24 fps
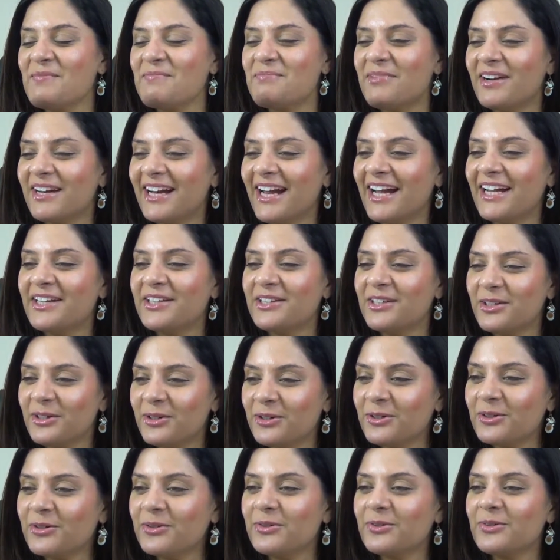But I
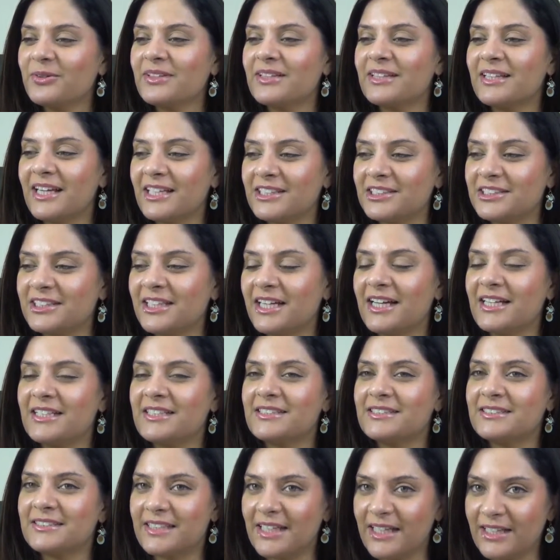know that she
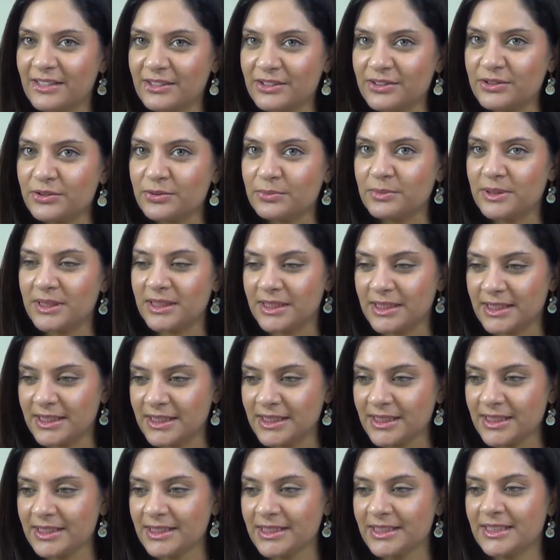has said to
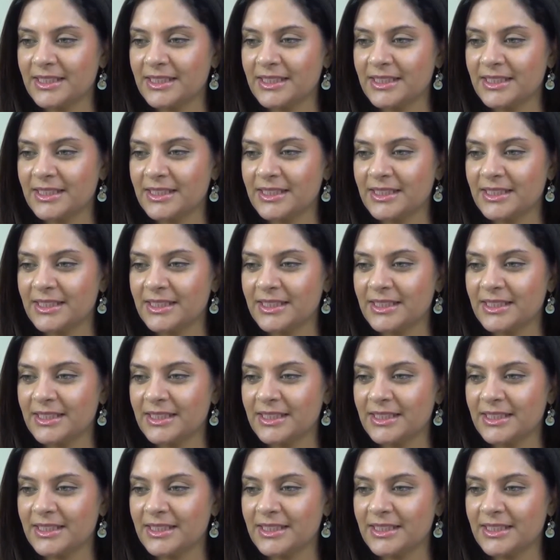me,